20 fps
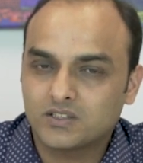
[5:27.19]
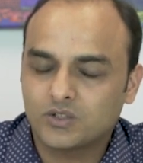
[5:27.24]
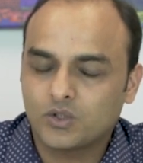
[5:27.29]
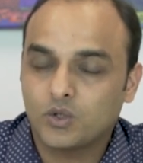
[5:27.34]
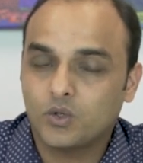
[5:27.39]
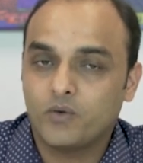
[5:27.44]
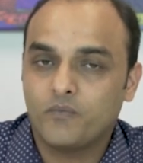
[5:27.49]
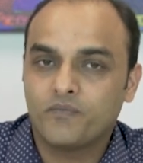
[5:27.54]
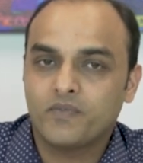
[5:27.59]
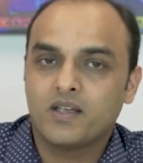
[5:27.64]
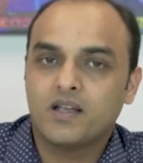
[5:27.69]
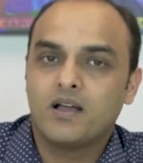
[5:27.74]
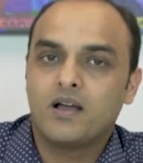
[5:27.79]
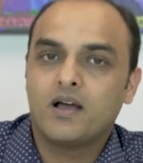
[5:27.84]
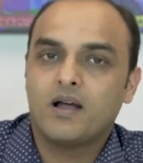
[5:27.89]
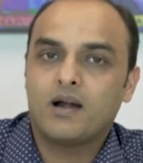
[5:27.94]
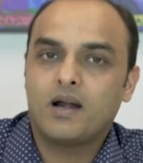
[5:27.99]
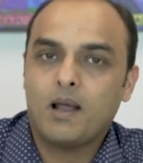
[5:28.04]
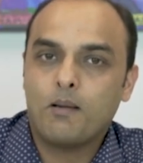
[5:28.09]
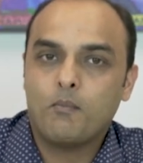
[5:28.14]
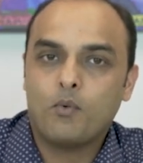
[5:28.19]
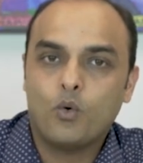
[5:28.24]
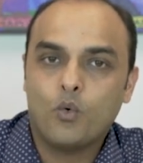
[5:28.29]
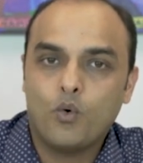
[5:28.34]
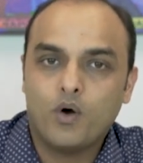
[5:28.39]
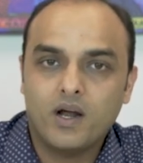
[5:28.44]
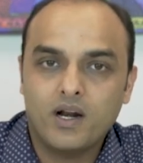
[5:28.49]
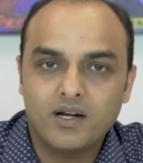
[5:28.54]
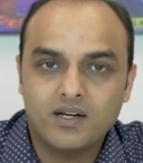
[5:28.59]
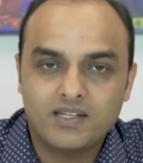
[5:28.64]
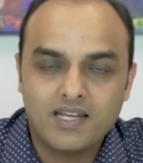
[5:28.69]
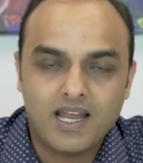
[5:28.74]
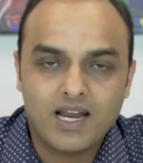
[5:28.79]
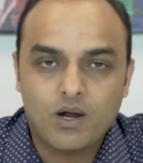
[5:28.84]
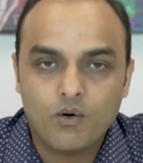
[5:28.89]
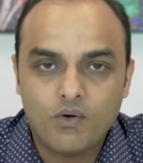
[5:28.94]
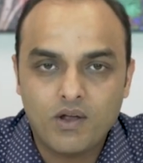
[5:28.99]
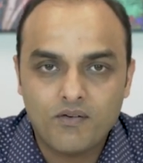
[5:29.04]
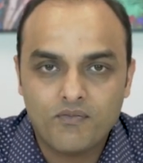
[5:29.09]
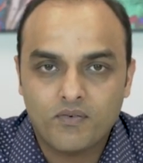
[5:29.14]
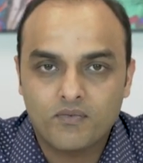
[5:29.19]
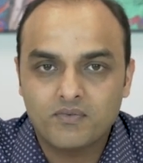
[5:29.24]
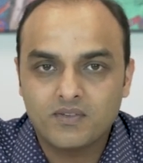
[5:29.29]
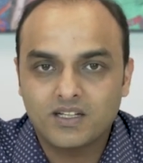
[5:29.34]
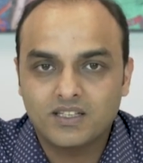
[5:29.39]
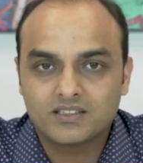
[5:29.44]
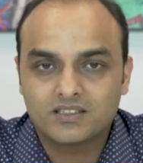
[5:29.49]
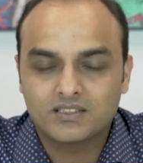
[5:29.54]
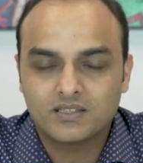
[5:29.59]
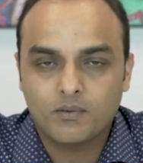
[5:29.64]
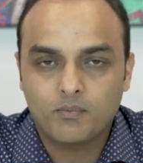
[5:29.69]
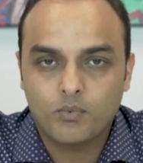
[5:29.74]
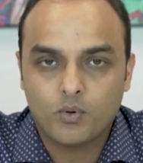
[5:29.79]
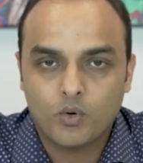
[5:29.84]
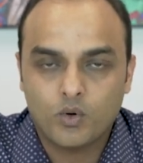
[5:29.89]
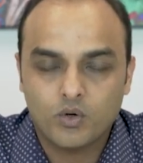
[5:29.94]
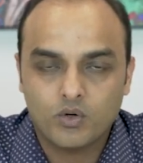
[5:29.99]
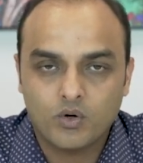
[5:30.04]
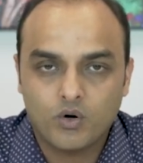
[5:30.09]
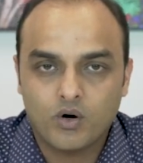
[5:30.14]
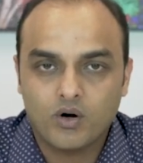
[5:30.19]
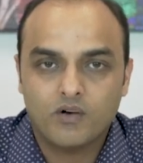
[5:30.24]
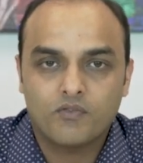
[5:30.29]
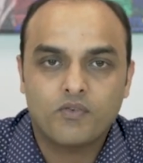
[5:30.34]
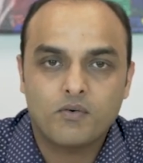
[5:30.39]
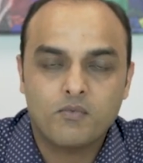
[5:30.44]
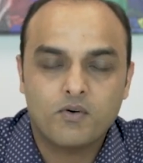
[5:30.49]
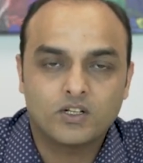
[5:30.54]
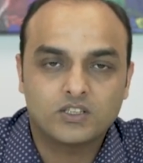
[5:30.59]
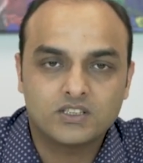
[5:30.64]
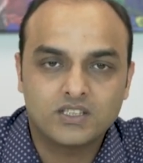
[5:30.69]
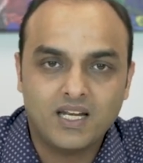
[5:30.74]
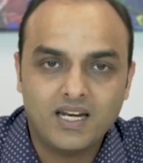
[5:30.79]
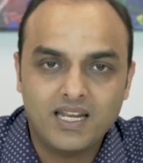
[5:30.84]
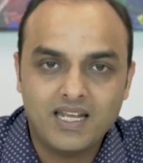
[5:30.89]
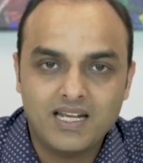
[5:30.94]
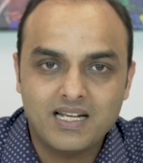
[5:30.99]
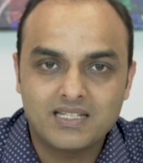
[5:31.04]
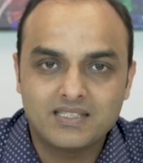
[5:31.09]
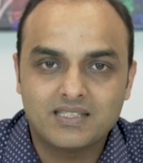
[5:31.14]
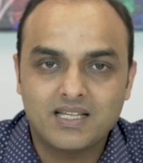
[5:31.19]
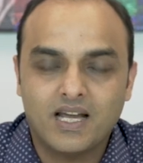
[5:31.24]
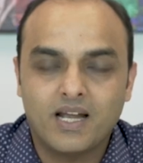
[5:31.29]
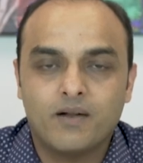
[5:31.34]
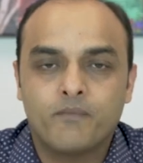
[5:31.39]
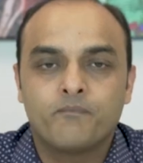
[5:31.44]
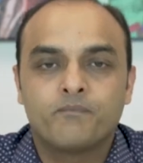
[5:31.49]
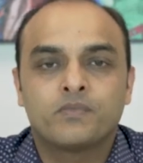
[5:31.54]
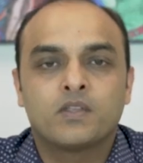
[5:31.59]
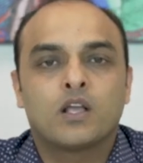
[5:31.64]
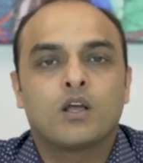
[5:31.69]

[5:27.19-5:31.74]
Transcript: So number one takeaway from this report or from our study is that